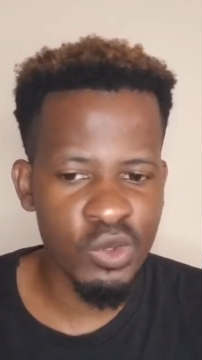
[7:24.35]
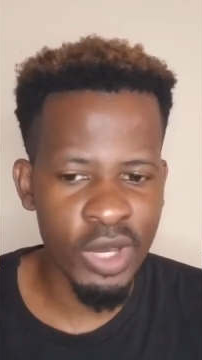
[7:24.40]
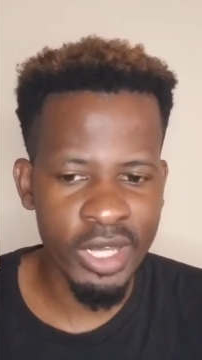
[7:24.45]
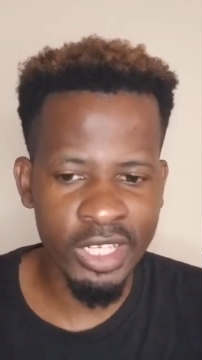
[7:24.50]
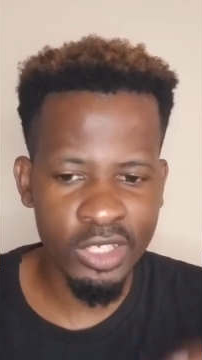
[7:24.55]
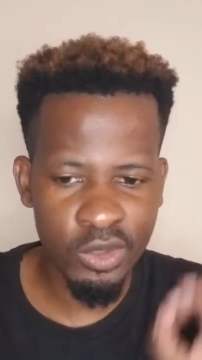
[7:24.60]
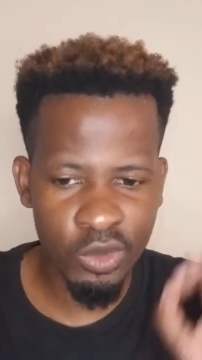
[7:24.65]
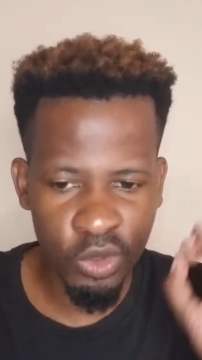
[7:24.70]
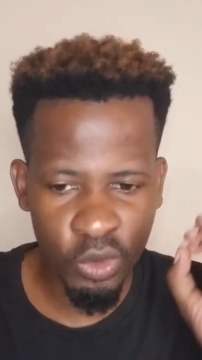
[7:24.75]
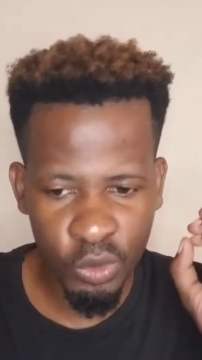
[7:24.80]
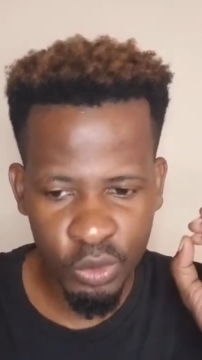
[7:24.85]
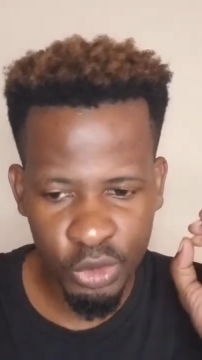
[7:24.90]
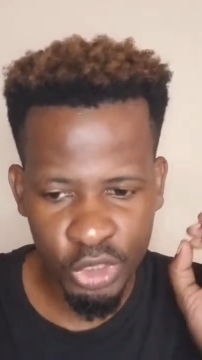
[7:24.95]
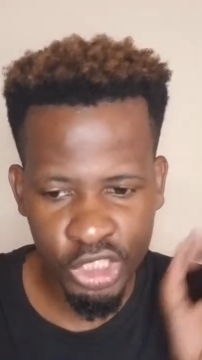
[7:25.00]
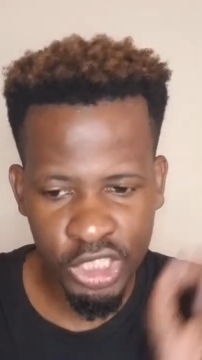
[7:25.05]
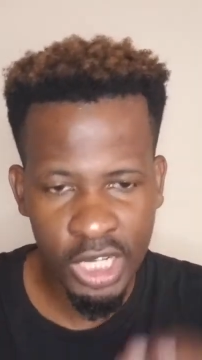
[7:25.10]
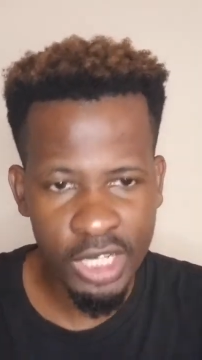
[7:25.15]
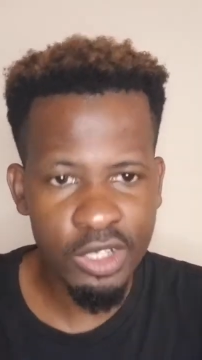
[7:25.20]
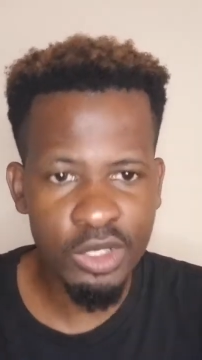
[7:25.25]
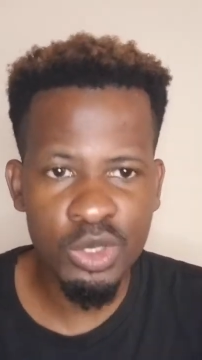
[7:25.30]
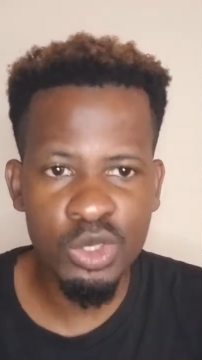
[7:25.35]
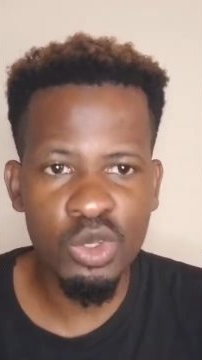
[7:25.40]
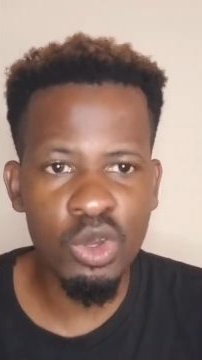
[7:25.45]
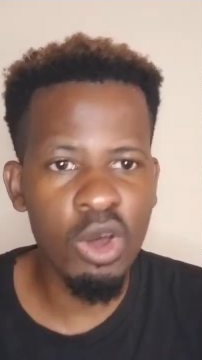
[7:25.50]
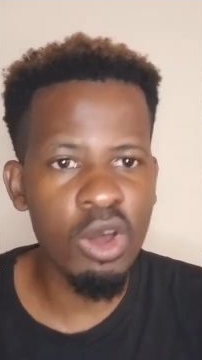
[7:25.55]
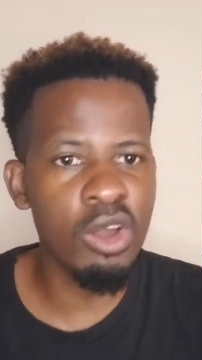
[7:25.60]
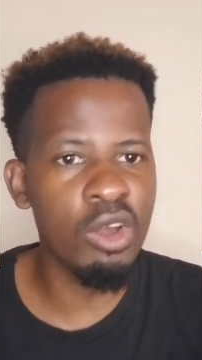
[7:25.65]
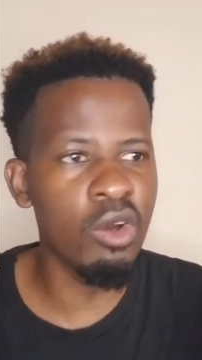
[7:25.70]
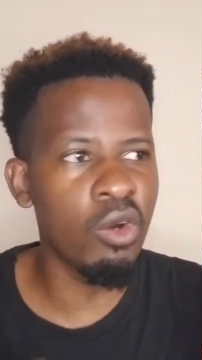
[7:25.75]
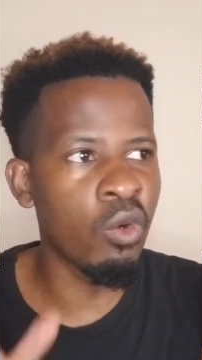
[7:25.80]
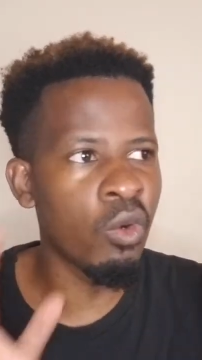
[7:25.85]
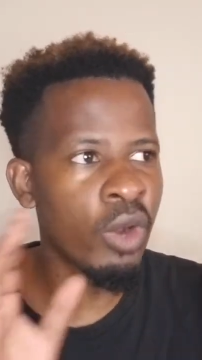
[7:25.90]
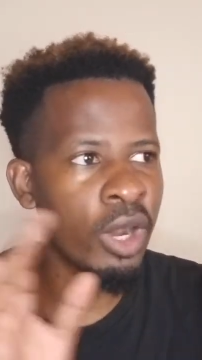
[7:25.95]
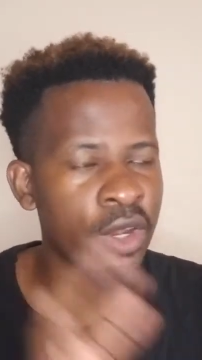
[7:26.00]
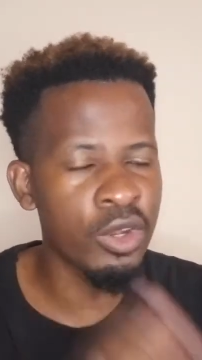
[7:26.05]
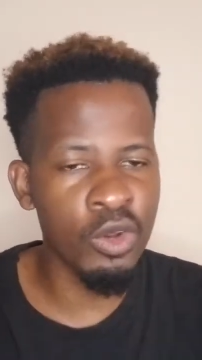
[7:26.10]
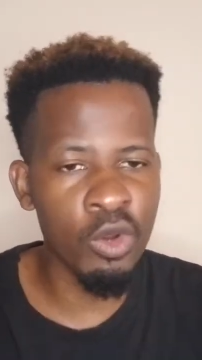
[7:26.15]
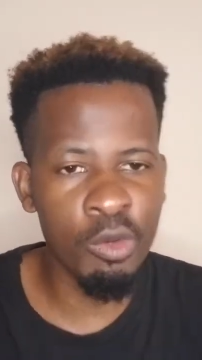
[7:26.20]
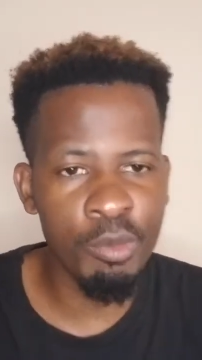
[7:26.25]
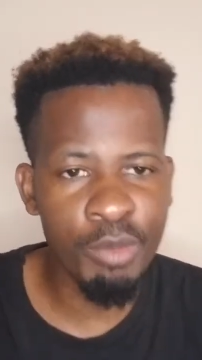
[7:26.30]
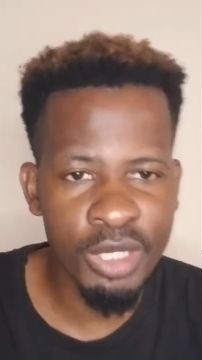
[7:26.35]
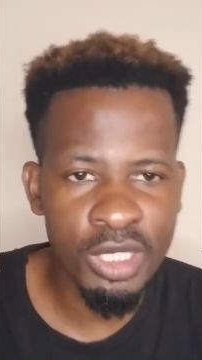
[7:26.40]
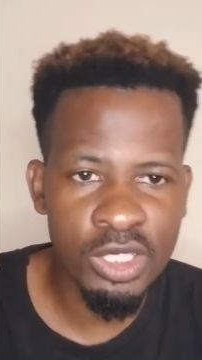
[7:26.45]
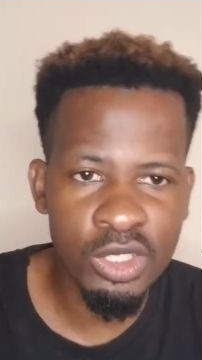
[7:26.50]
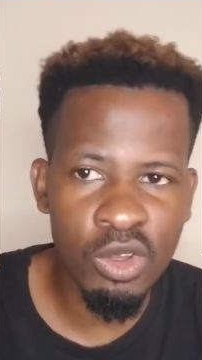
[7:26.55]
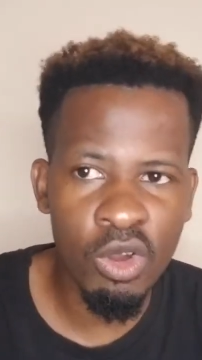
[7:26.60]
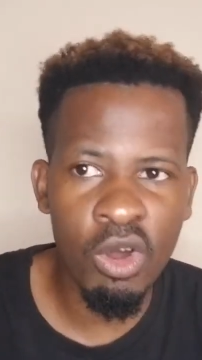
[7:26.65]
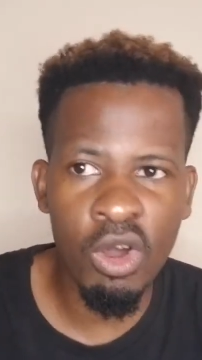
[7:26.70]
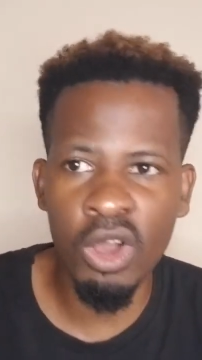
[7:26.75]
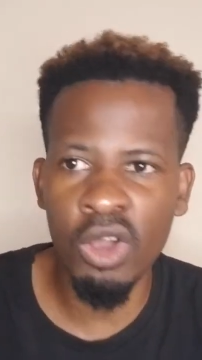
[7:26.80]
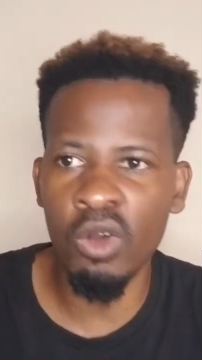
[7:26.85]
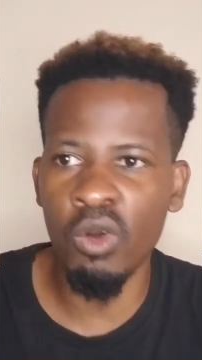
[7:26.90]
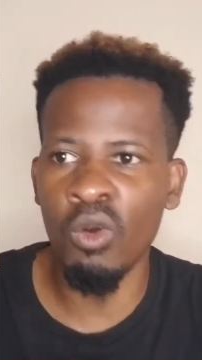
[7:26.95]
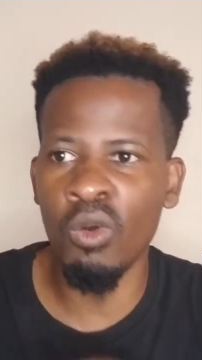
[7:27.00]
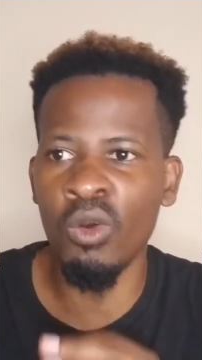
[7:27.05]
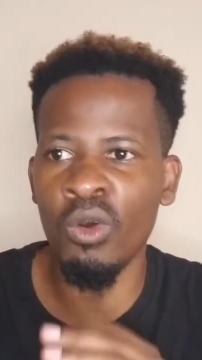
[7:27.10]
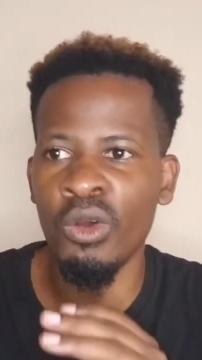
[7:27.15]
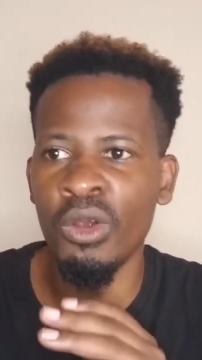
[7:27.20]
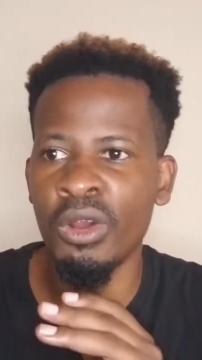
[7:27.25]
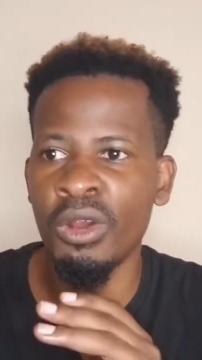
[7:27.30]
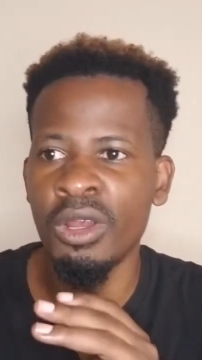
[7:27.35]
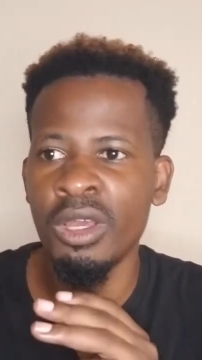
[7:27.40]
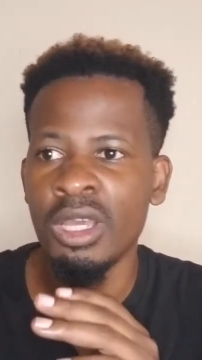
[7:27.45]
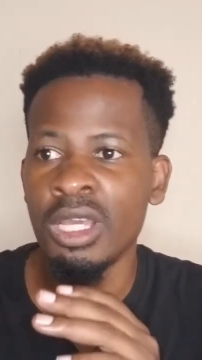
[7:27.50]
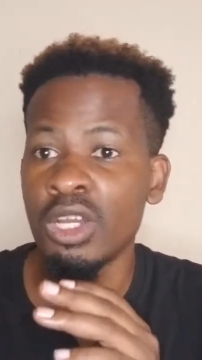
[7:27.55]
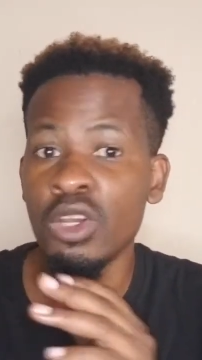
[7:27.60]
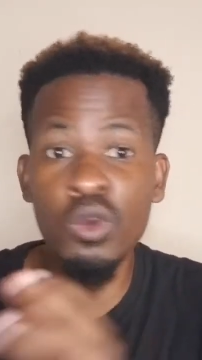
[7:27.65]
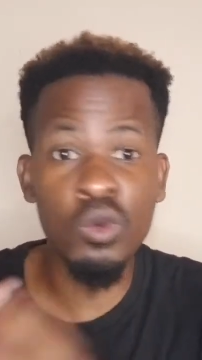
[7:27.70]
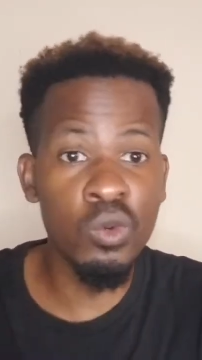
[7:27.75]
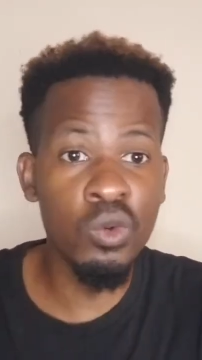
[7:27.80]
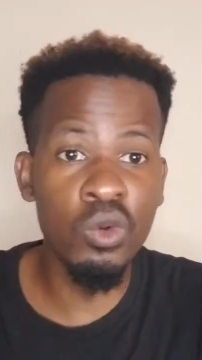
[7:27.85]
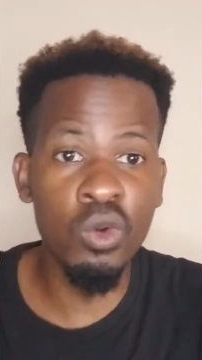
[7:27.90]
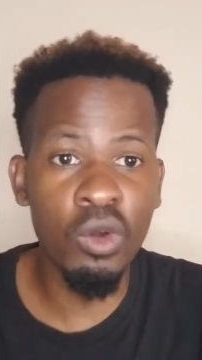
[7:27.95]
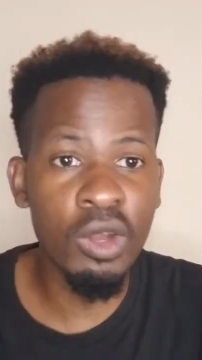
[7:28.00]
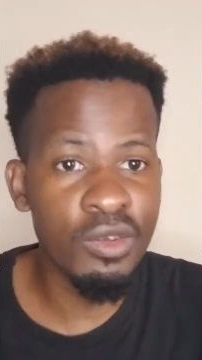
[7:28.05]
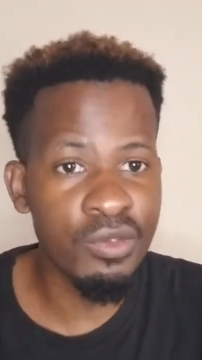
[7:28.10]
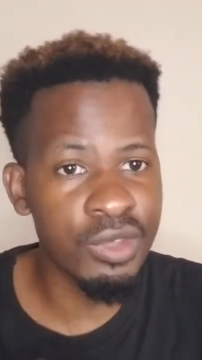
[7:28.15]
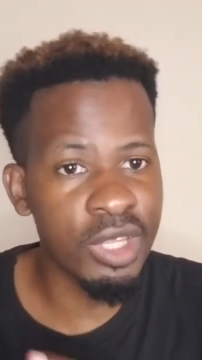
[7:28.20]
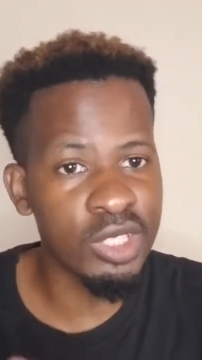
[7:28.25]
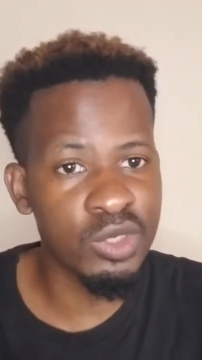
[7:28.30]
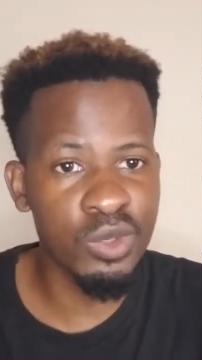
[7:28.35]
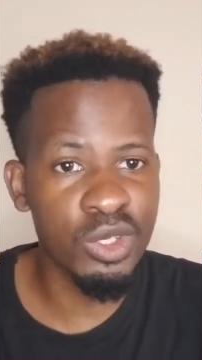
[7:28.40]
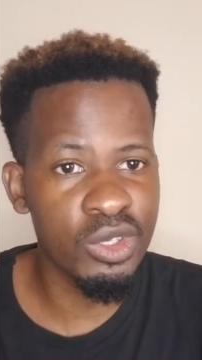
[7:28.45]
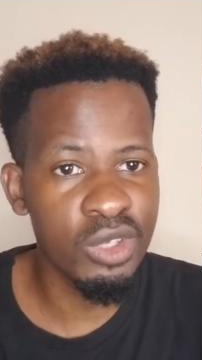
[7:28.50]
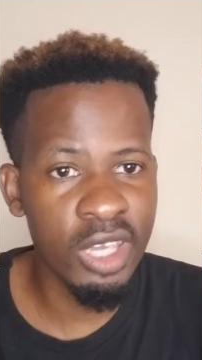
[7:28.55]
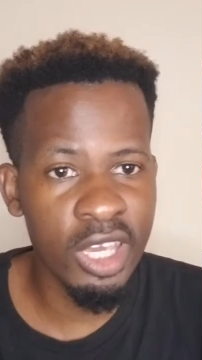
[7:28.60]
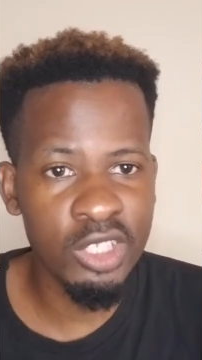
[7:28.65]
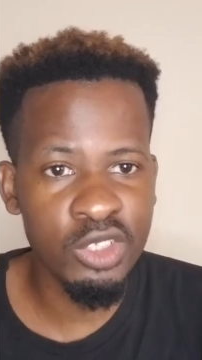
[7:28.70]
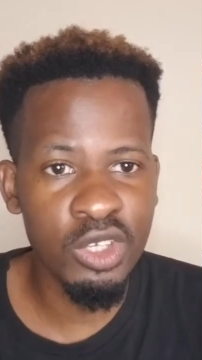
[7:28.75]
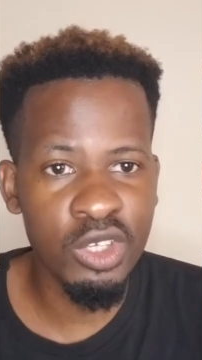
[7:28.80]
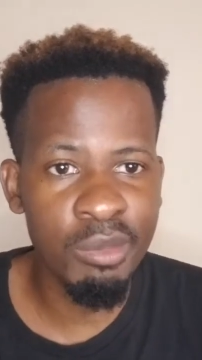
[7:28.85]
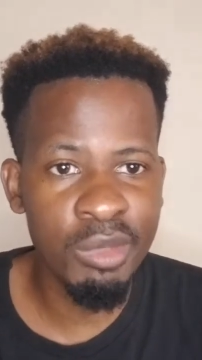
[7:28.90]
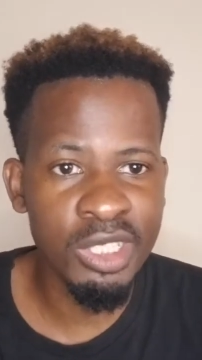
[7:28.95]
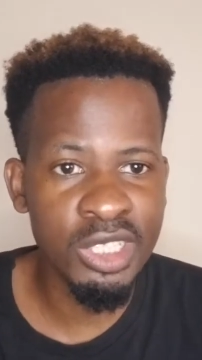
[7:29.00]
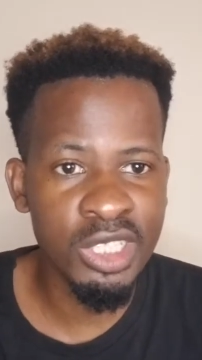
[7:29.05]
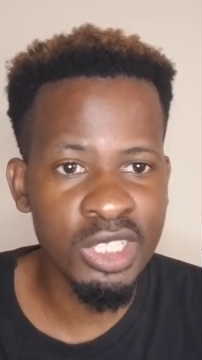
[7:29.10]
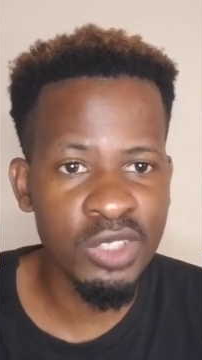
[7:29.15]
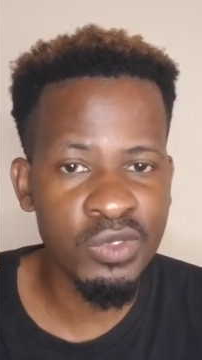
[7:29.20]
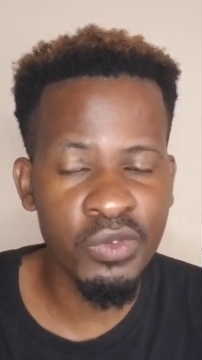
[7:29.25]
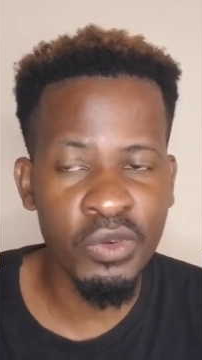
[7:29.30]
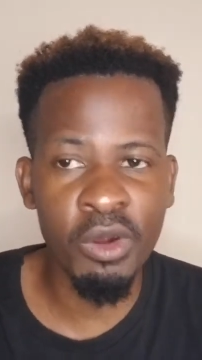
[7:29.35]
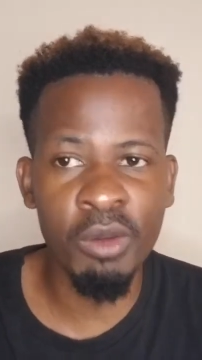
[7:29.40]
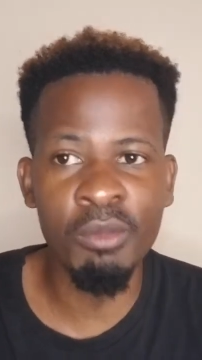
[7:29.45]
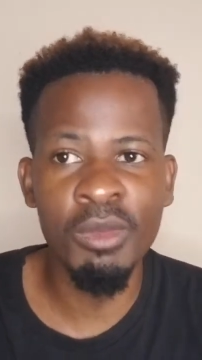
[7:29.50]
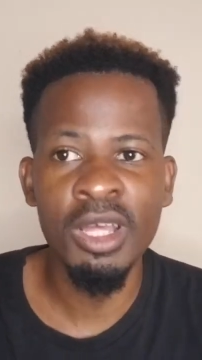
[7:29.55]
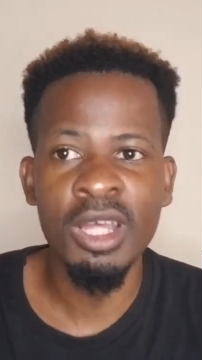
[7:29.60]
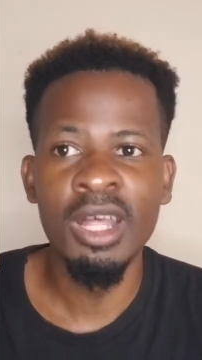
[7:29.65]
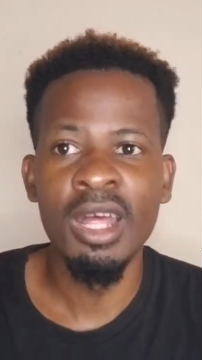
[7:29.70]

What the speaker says: I need to go to Shutterstock or Adobe Stock or Google, if that's where you get your images from.